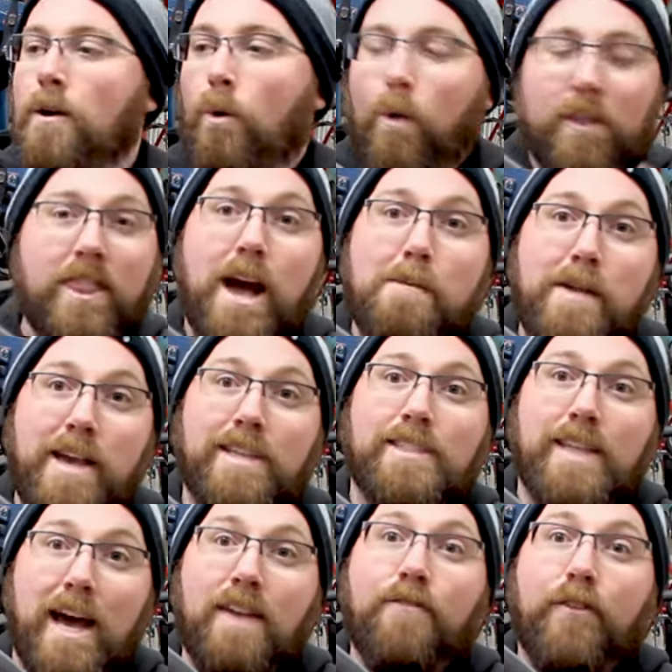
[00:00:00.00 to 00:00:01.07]
With that being
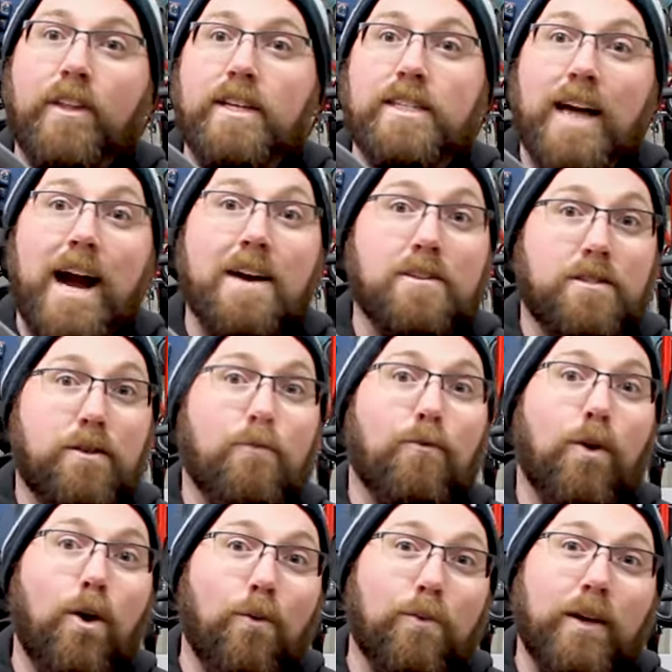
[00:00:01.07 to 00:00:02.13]
said, for these tires to
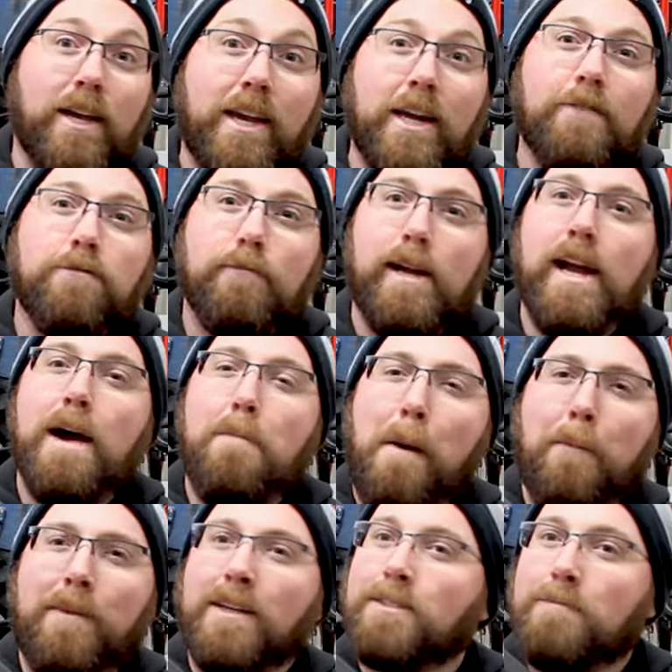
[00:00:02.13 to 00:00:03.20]
roll really good for me, I
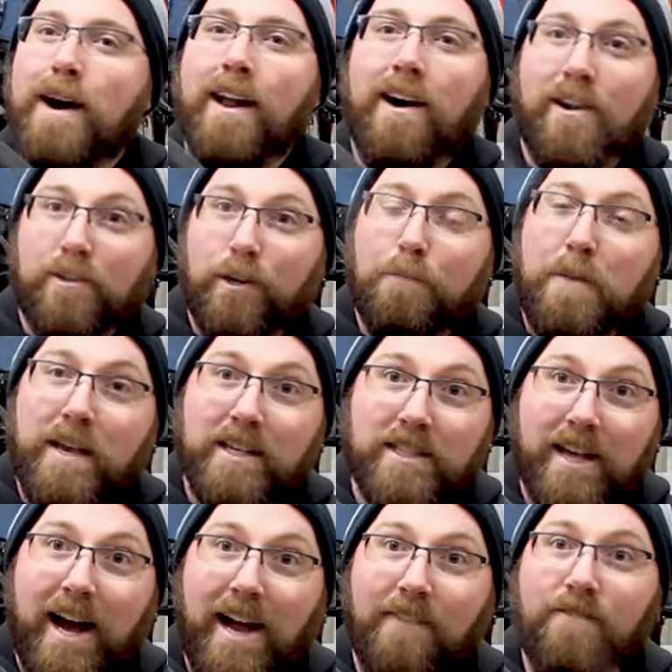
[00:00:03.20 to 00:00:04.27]
pump them up to about 100
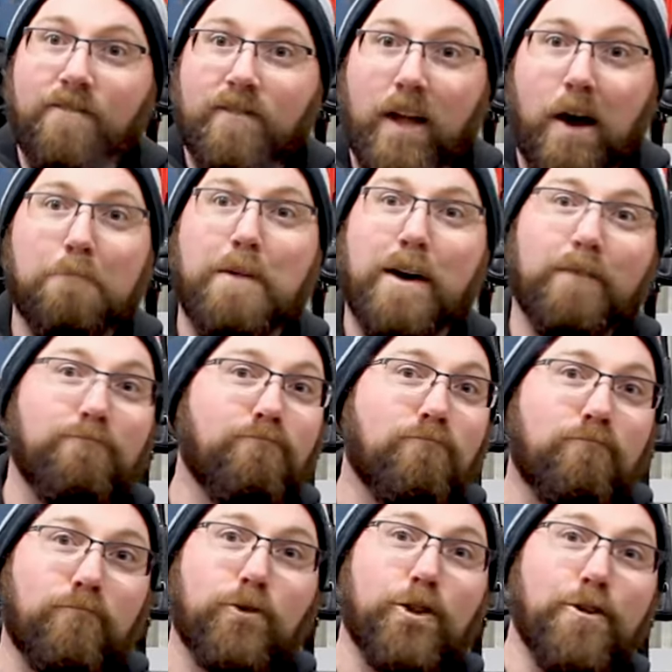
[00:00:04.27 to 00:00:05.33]
PSI. Now I'm about
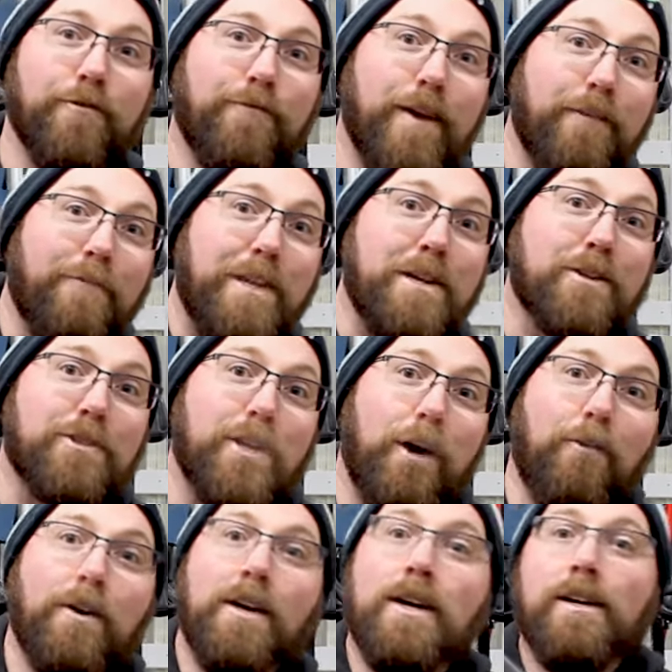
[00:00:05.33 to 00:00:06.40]
250 or
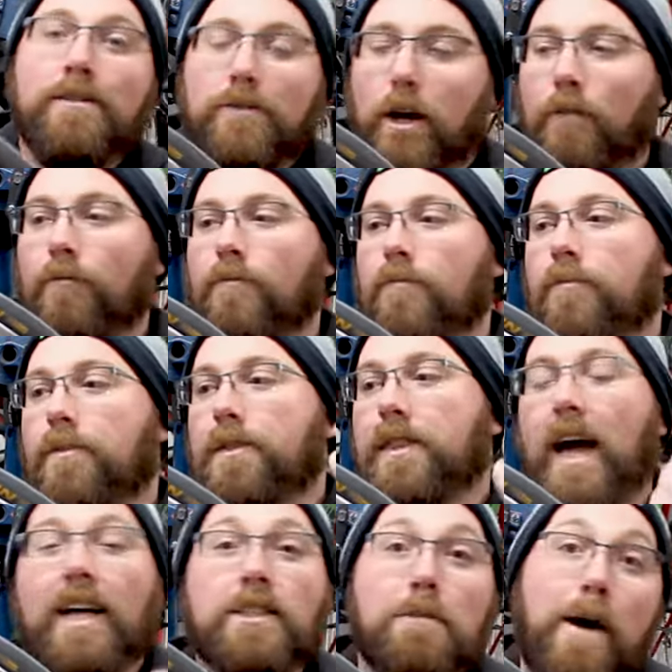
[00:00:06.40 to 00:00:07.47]
so. So
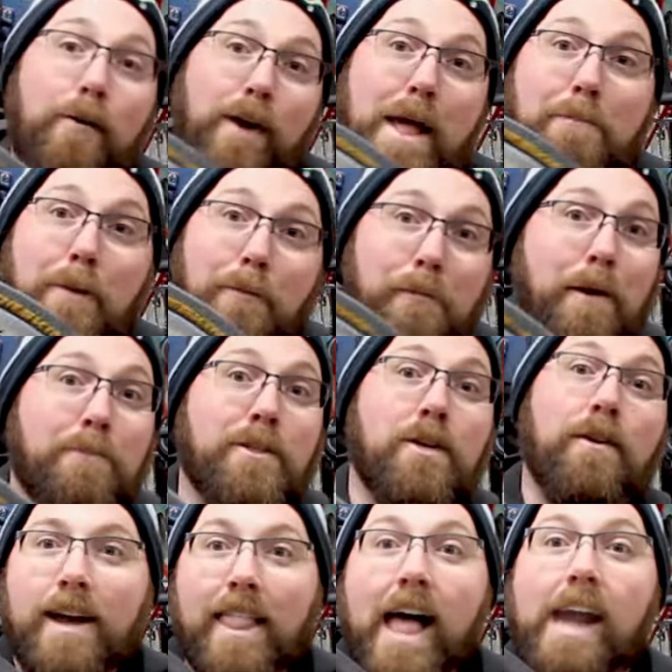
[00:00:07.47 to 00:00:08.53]
that's about what I put them up
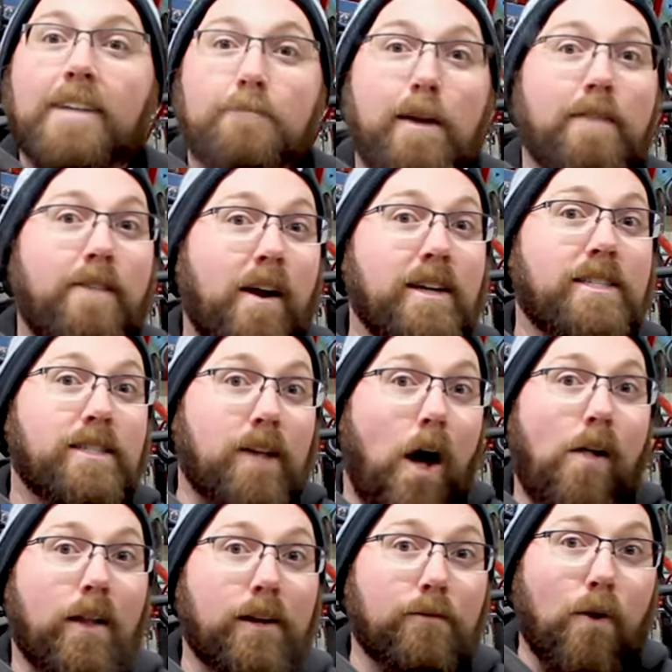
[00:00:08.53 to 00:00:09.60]
to. And that gives me a very
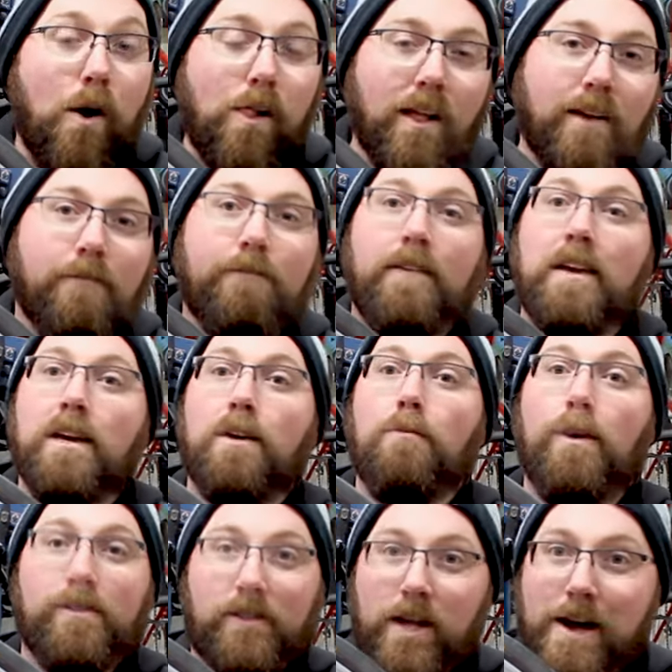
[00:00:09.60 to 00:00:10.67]
solid rolling feel
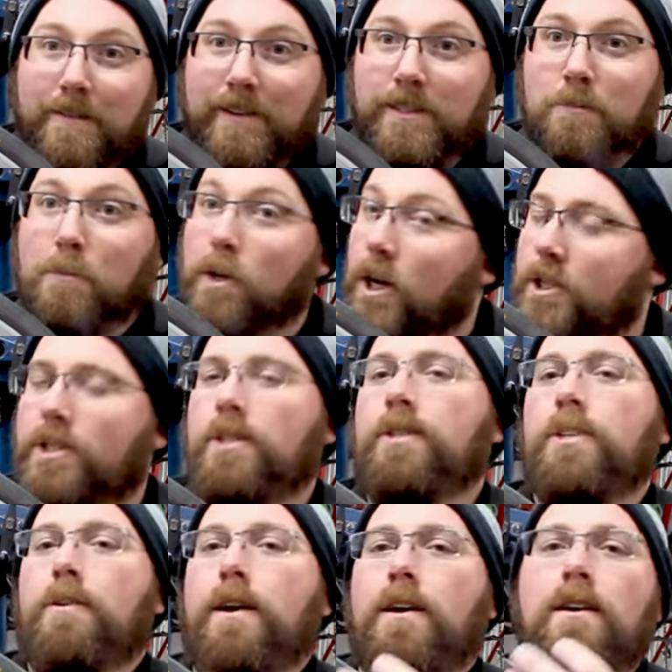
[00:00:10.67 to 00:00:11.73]
while still having some cushion
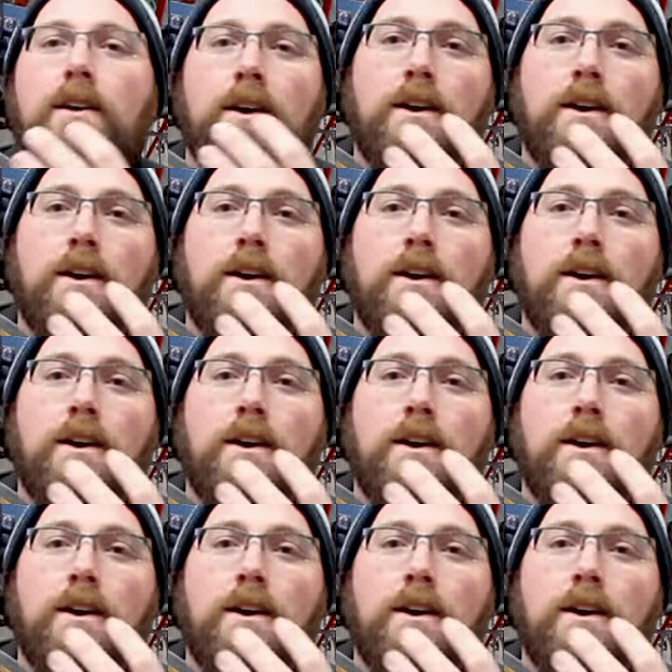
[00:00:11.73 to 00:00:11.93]
to it.